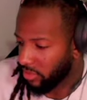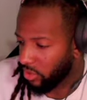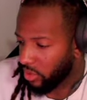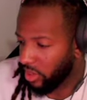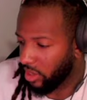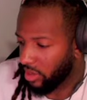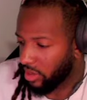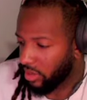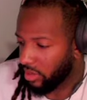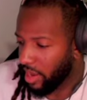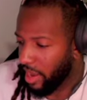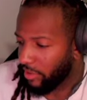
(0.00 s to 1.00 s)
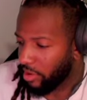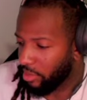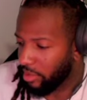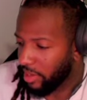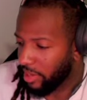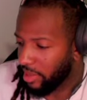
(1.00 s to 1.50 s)
Wait, I
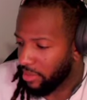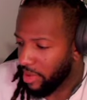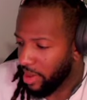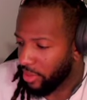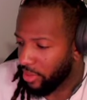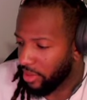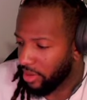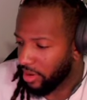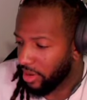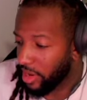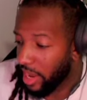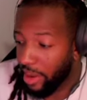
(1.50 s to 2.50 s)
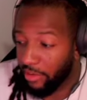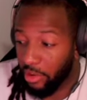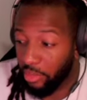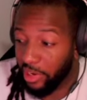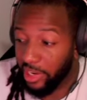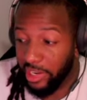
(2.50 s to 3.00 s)
completed the method. I
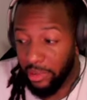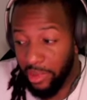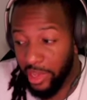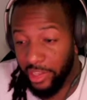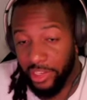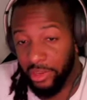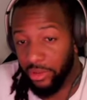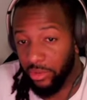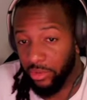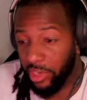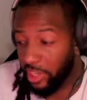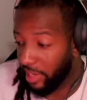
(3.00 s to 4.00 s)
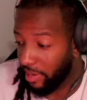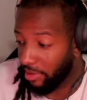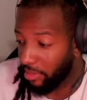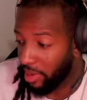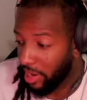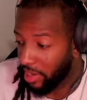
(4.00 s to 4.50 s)
completed the method to reclaim the
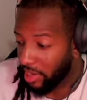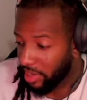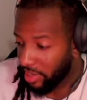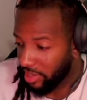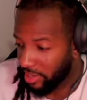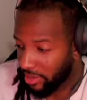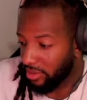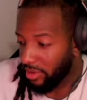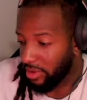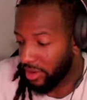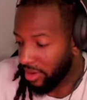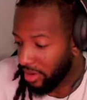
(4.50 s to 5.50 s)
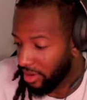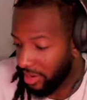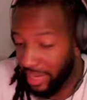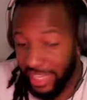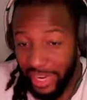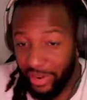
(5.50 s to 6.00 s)
Bankai.
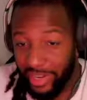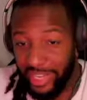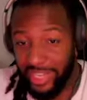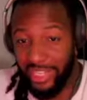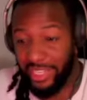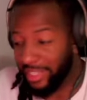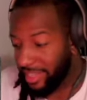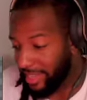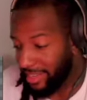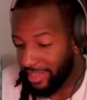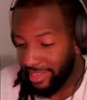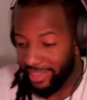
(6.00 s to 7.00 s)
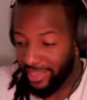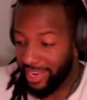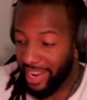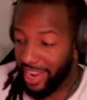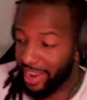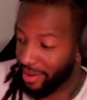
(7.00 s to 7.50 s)
That's how it ends.
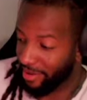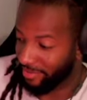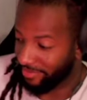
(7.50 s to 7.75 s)
Damn.